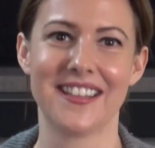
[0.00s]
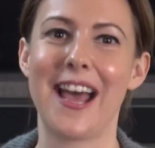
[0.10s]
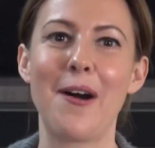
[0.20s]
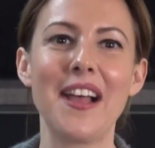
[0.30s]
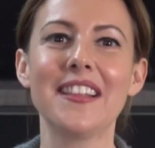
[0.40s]

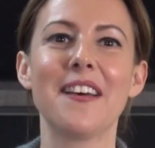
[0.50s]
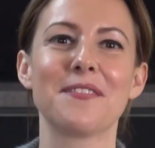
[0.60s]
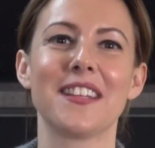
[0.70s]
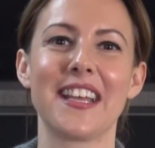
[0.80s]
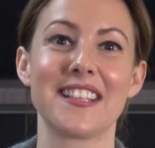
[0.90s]
Now, I left
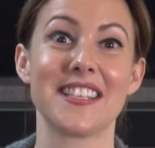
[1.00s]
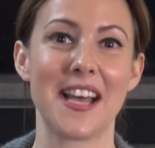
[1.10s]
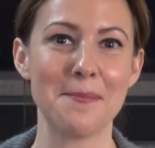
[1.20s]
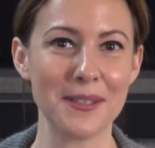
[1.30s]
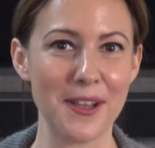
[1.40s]
the link
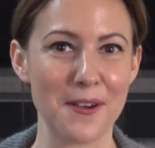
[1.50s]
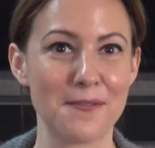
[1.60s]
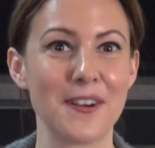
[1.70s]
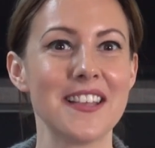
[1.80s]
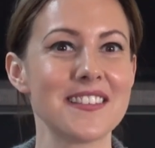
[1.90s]
down below
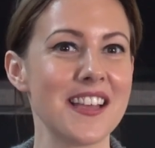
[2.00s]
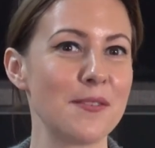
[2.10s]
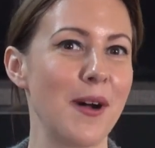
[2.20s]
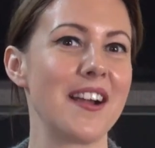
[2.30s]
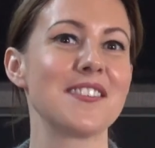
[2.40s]
for Inside
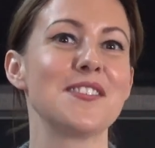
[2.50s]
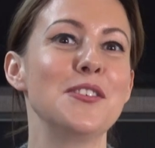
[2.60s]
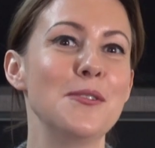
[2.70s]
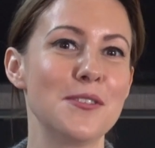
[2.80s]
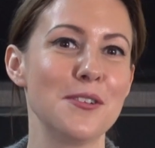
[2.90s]
Wire's
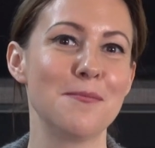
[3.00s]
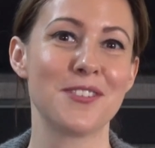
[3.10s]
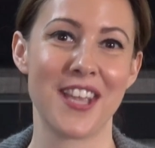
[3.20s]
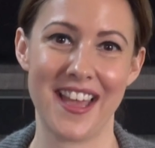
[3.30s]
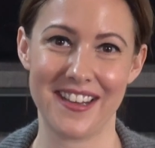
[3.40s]
YouTube
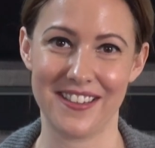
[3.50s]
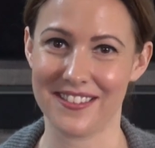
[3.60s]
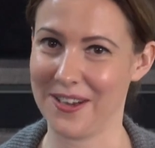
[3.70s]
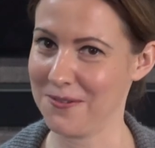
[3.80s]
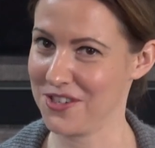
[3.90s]
channel.
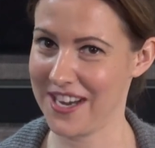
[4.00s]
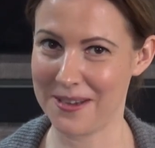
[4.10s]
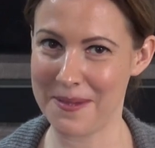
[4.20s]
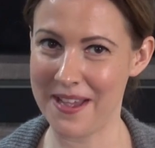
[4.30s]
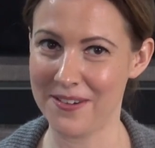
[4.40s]
Go check
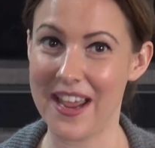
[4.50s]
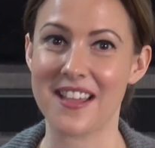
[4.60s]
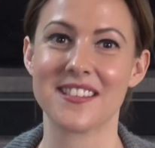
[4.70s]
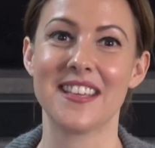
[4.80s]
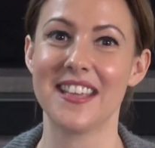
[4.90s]
him out
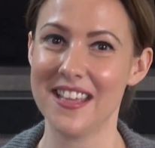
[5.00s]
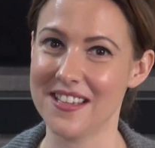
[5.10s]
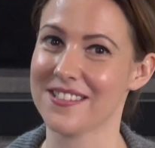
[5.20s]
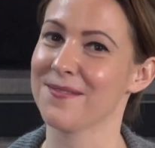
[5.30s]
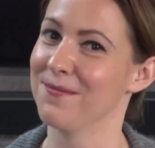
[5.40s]
as he
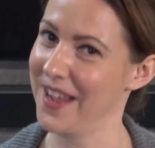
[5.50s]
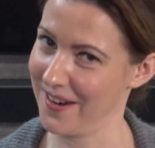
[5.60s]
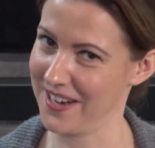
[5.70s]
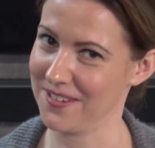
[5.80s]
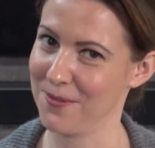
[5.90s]
is
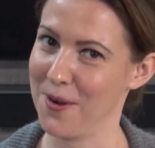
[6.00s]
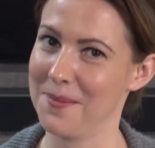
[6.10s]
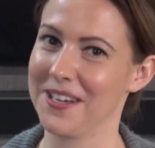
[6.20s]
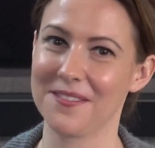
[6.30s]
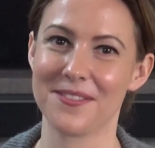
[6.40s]
very
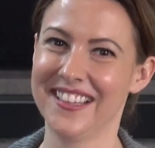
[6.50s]
informative.